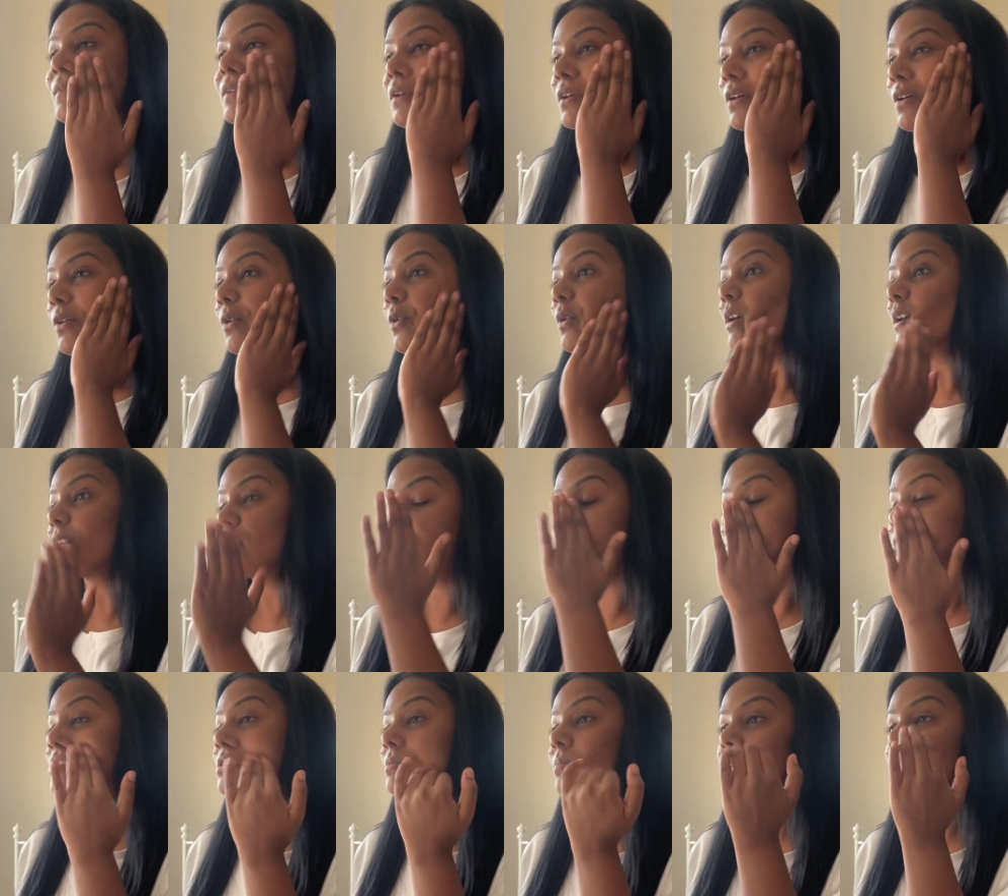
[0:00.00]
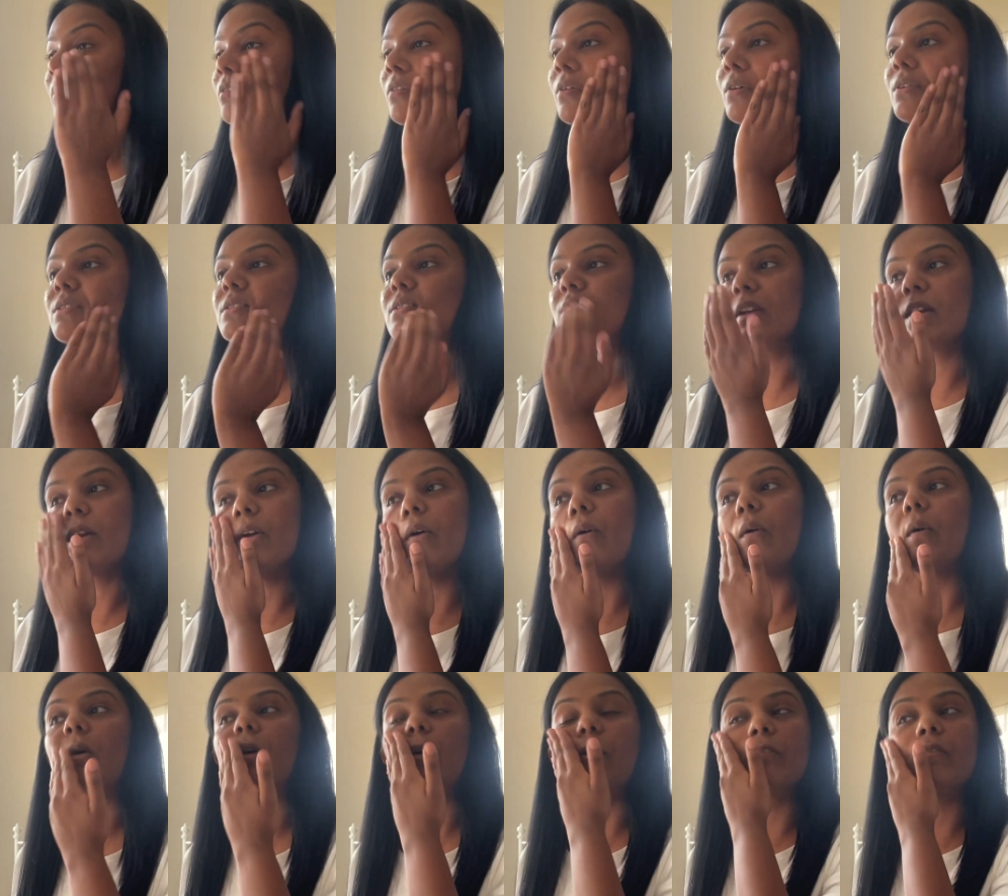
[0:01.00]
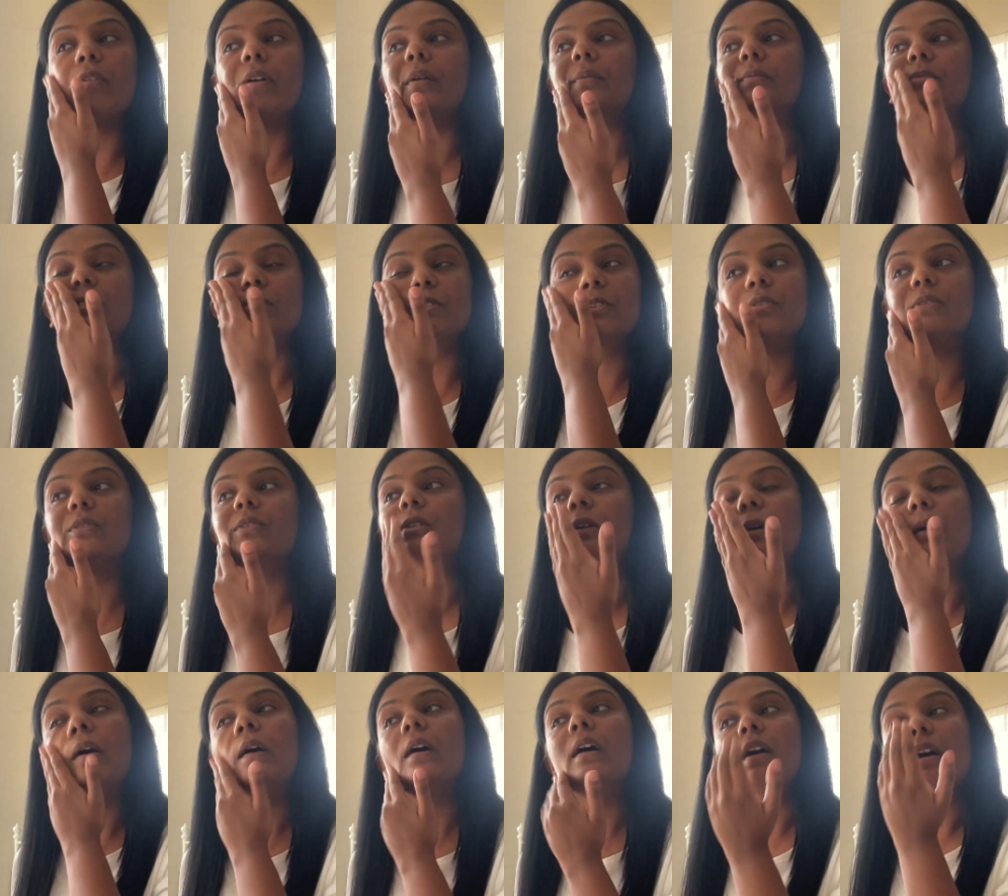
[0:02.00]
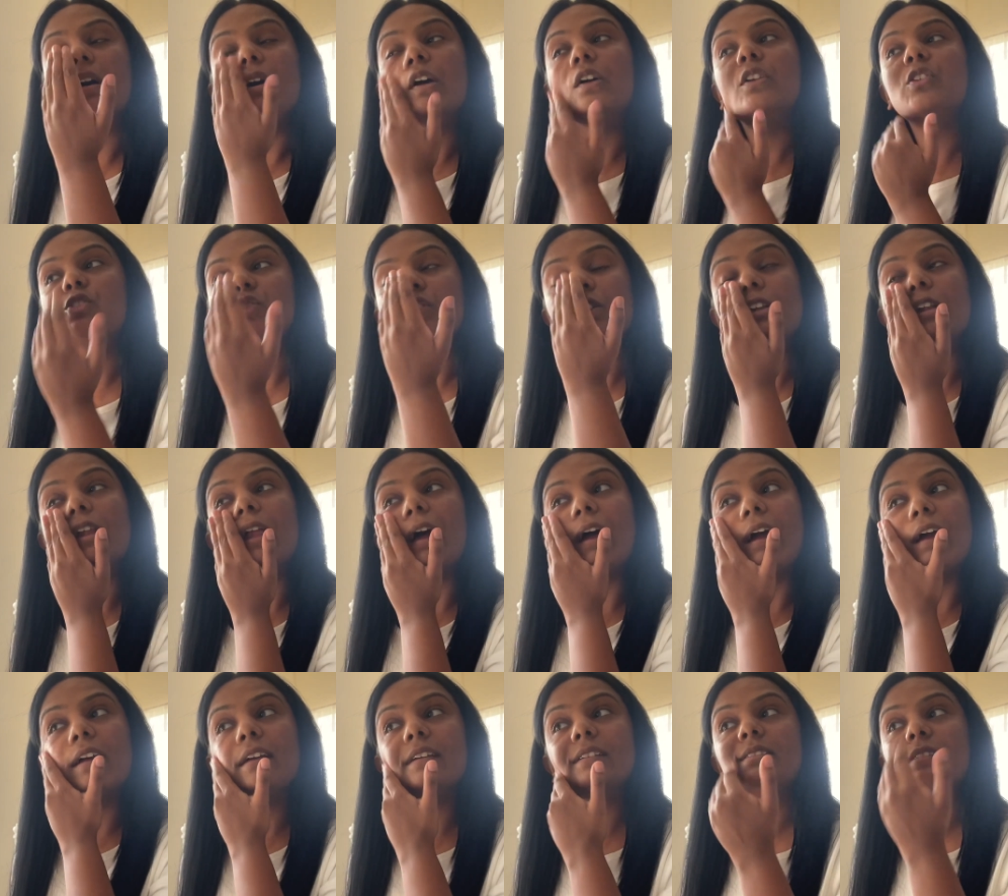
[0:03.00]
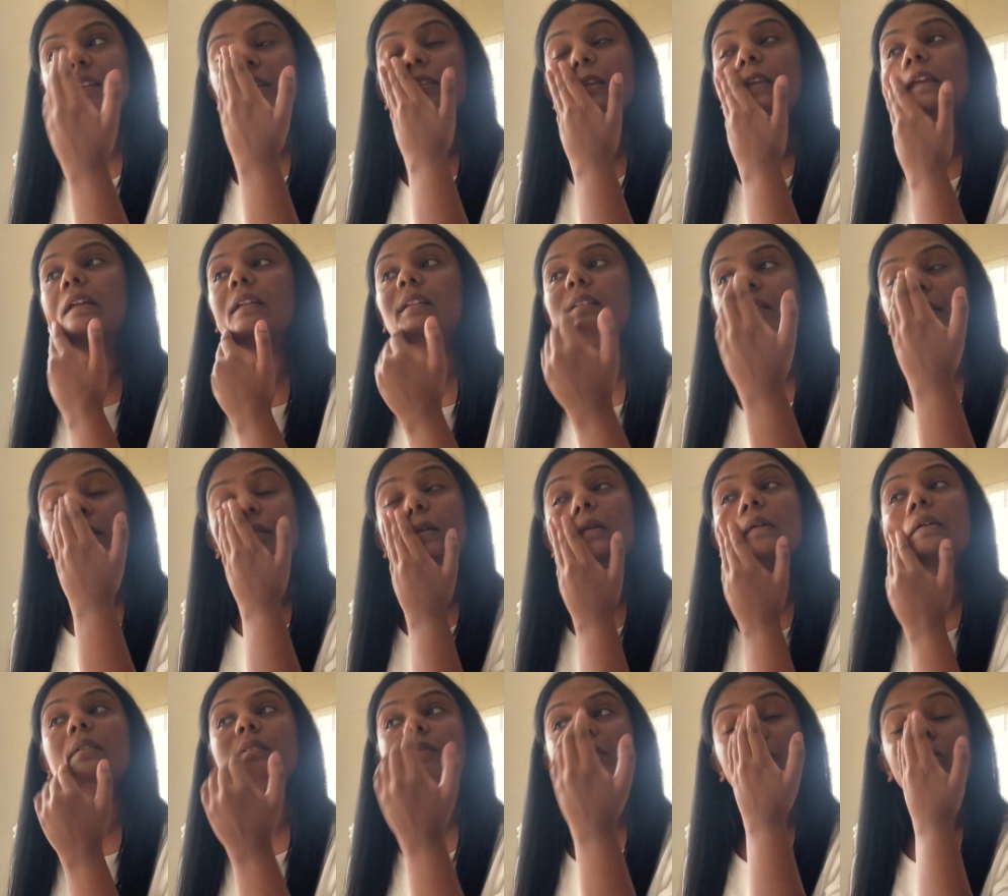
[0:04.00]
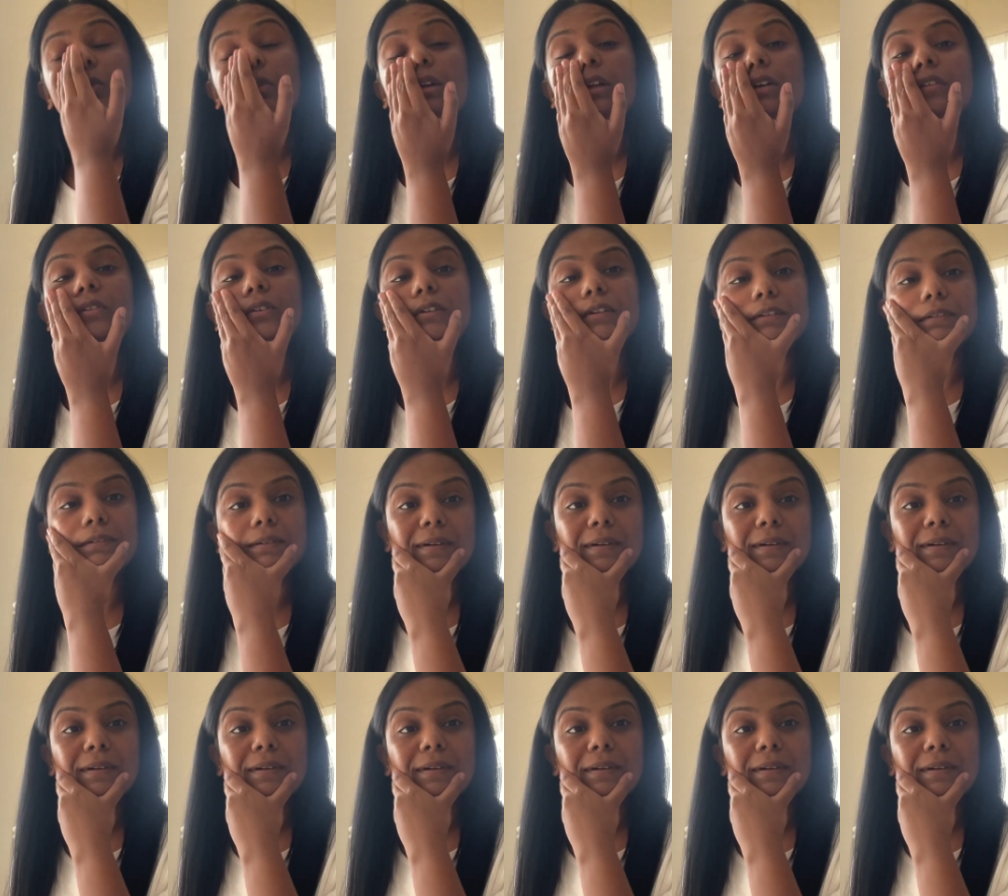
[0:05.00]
okay, it's just my first day off, I'm just gonna chillax and then whatever.